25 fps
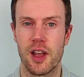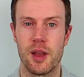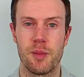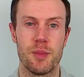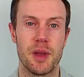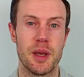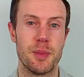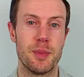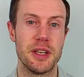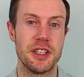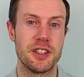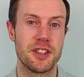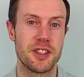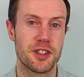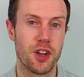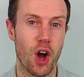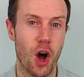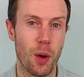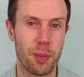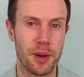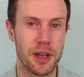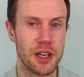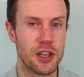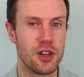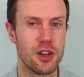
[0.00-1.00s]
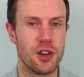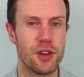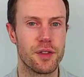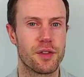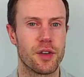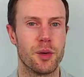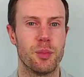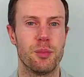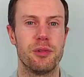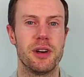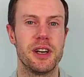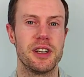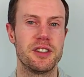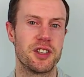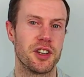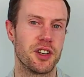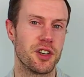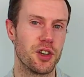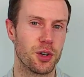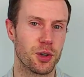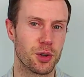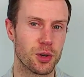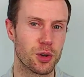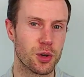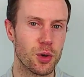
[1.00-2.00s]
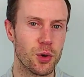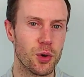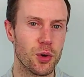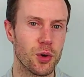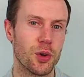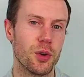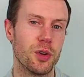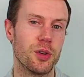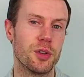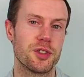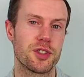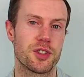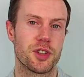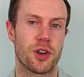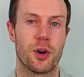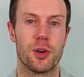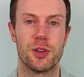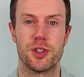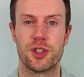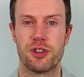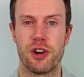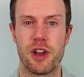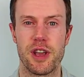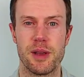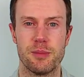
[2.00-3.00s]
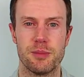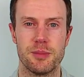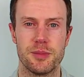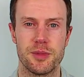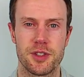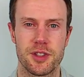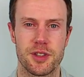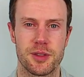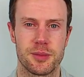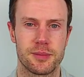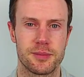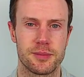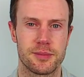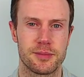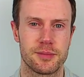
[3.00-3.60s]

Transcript: maybe stopping you from reaching your goals or dreams.